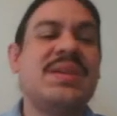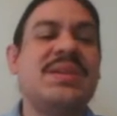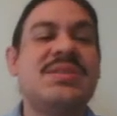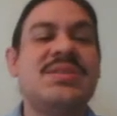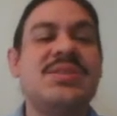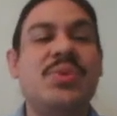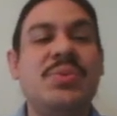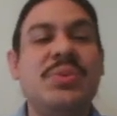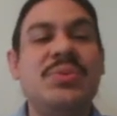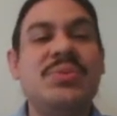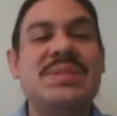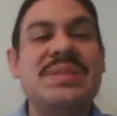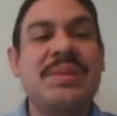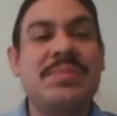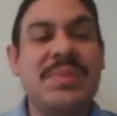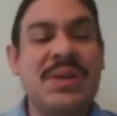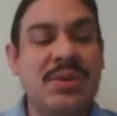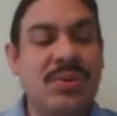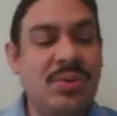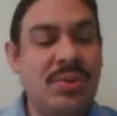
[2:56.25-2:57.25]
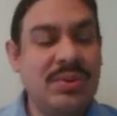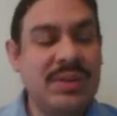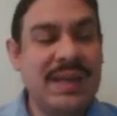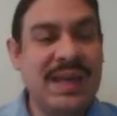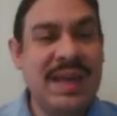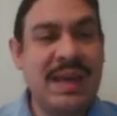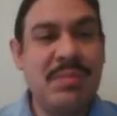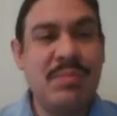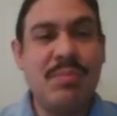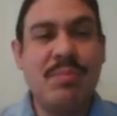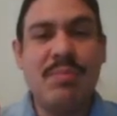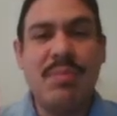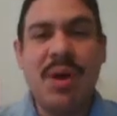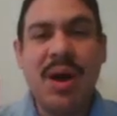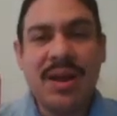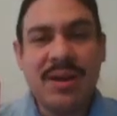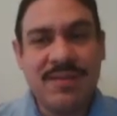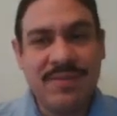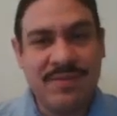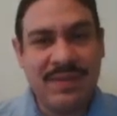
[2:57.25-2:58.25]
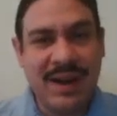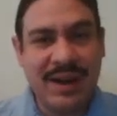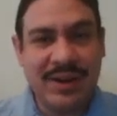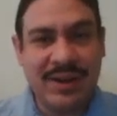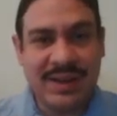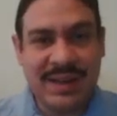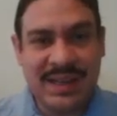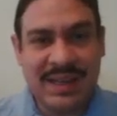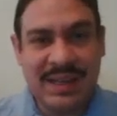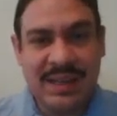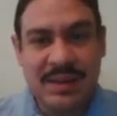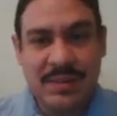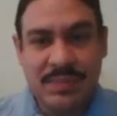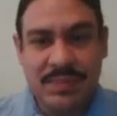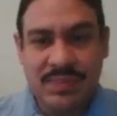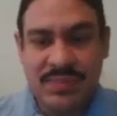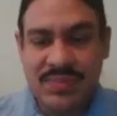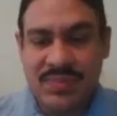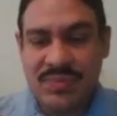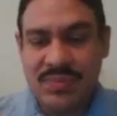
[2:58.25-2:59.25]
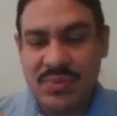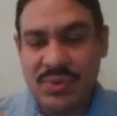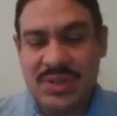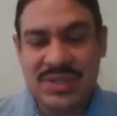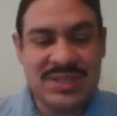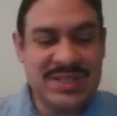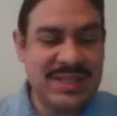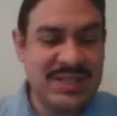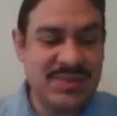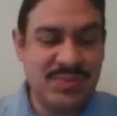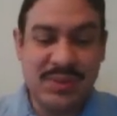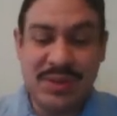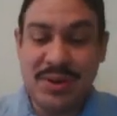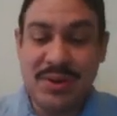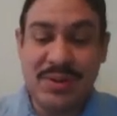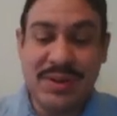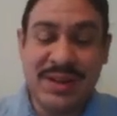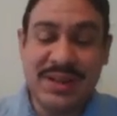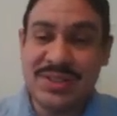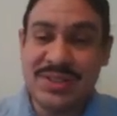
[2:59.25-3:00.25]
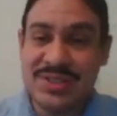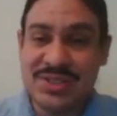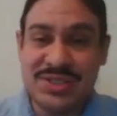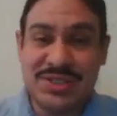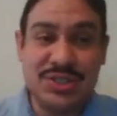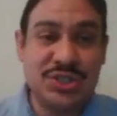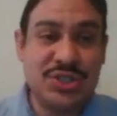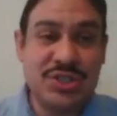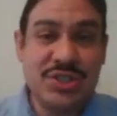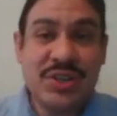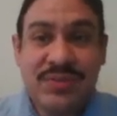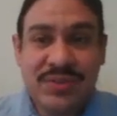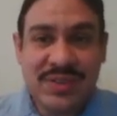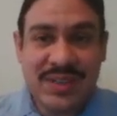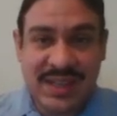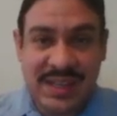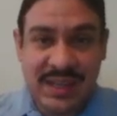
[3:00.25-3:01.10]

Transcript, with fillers: So we use something called a modifier key, which, as we know in English, is the shift